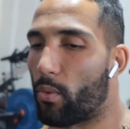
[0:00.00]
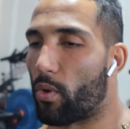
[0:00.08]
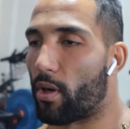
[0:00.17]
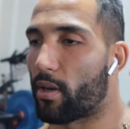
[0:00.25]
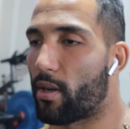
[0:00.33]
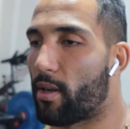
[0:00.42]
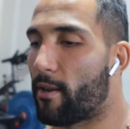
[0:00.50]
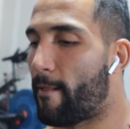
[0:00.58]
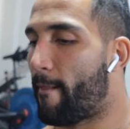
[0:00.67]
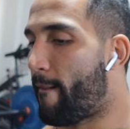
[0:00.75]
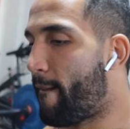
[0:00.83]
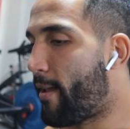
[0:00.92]
work,
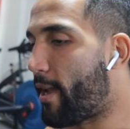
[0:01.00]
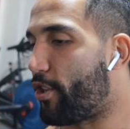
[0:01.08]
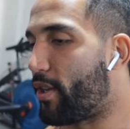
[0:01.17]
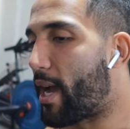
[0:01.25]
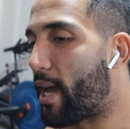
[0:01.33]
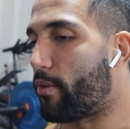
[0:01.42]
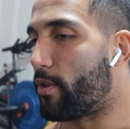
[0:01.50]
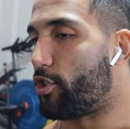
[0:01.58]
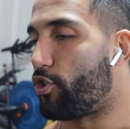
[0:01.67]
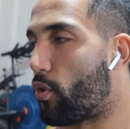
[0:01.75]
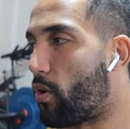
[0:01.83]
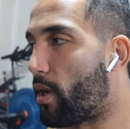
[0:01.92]
and you gotta
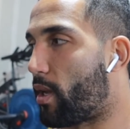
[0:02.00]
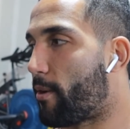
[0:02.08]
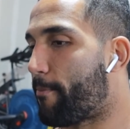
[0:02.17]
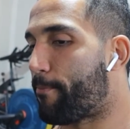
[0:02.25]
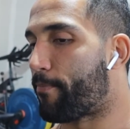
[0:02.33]
enjoy, you